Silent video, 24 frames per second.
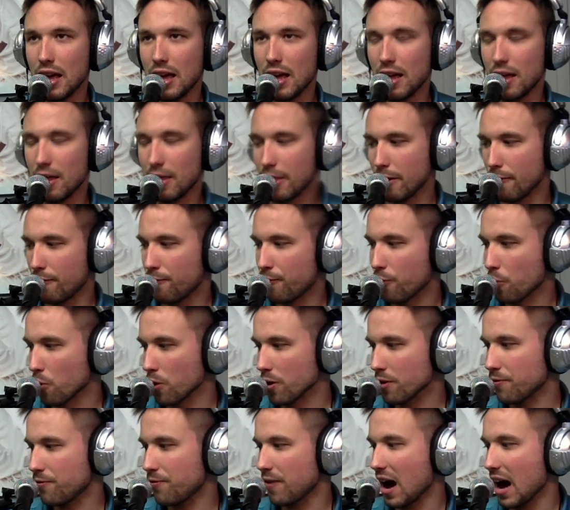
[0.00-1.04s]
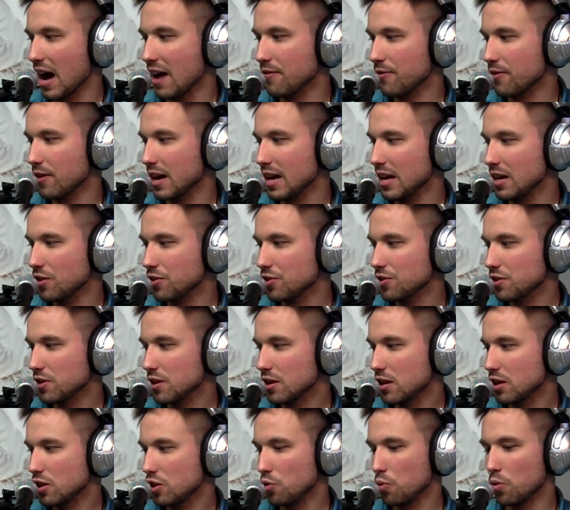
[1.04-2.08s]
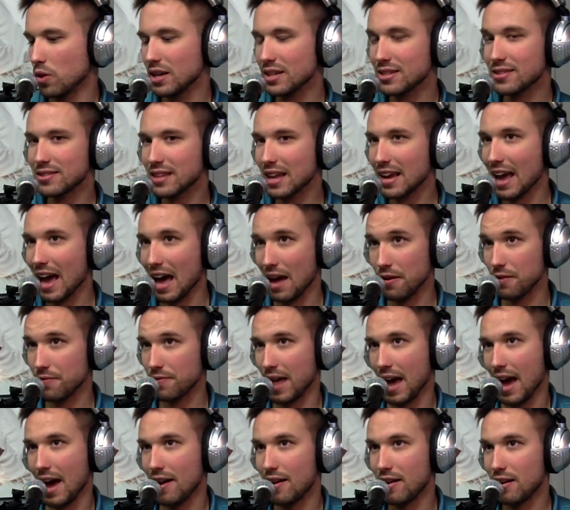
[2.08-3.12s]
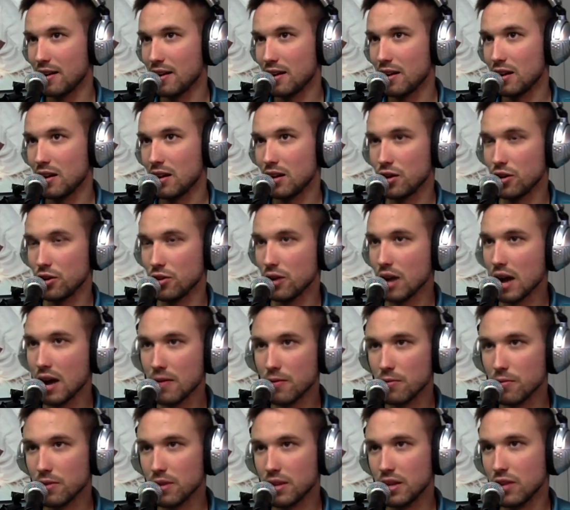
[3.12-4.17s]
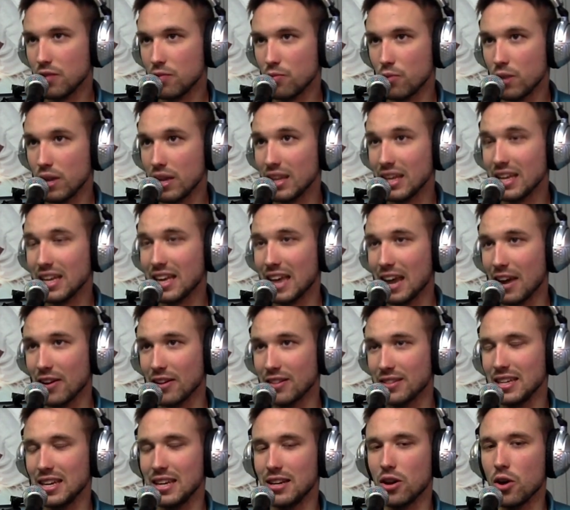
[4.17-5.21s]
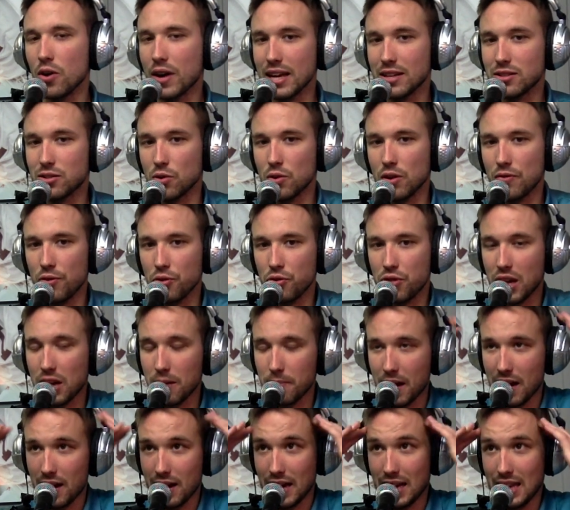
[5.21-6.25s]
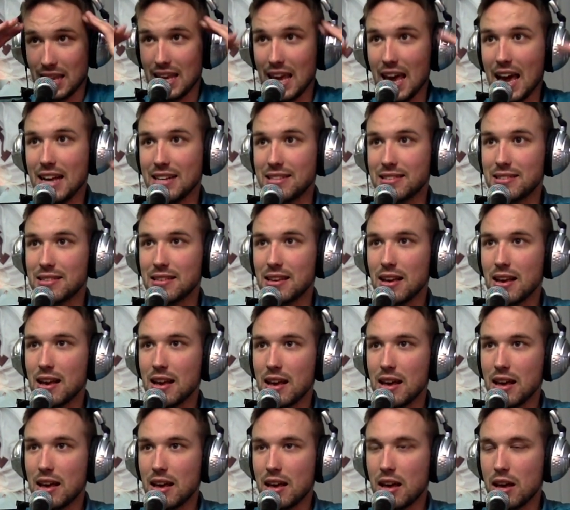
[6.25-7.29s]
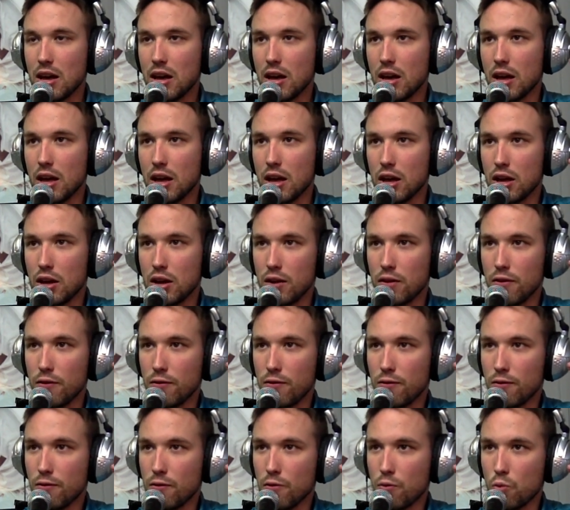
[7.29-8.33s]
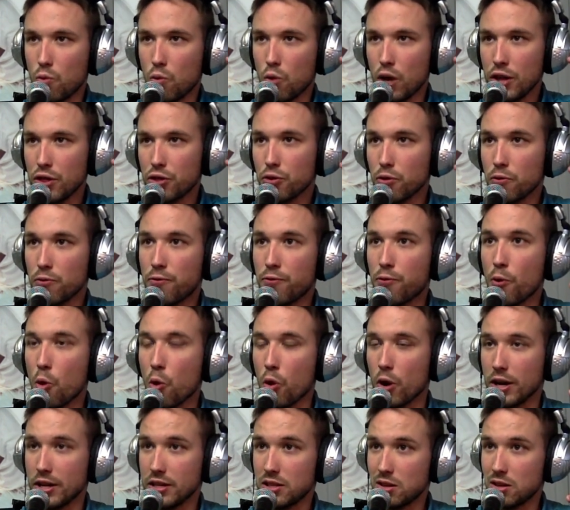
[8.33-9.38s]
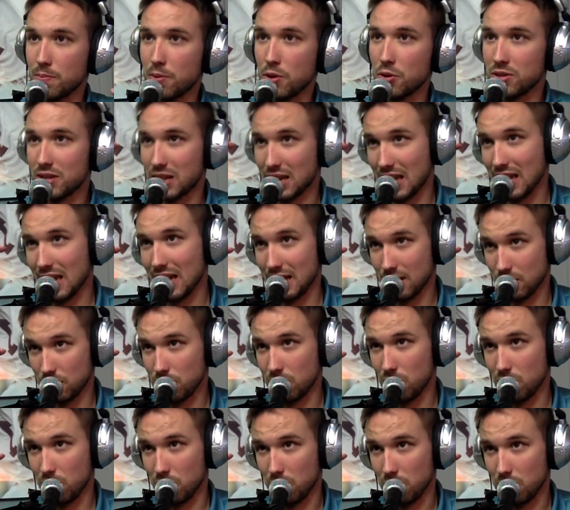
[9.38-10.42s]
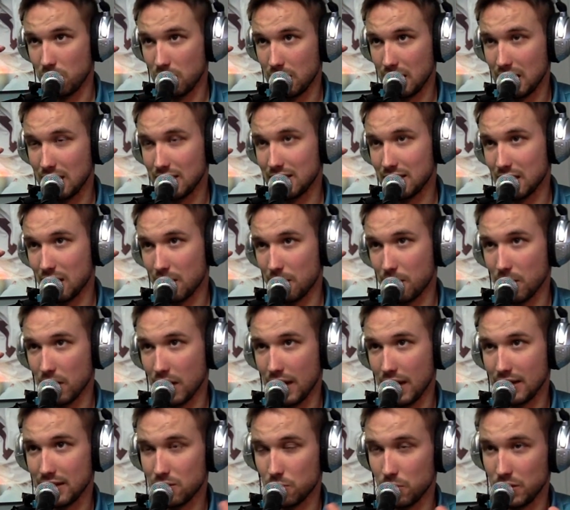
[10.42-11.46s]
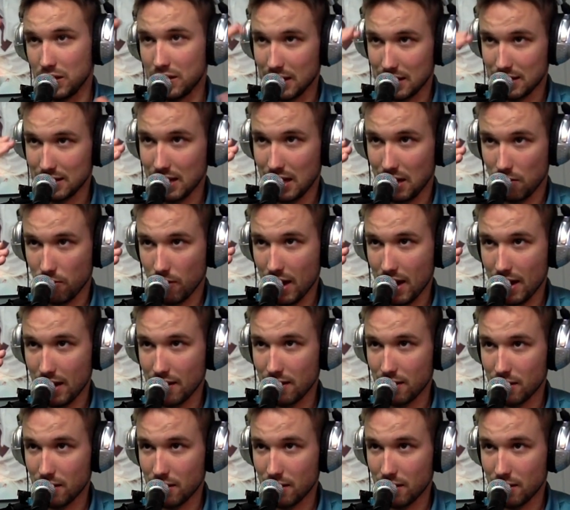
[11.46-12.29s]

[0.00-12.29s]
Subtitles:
The 4 or 5 range, you want to stay out of that. You're not really guaranteed. Okay, so if you think about it, yes, 1 through 4 is supposed to get into the NCAA Sweet 16, right?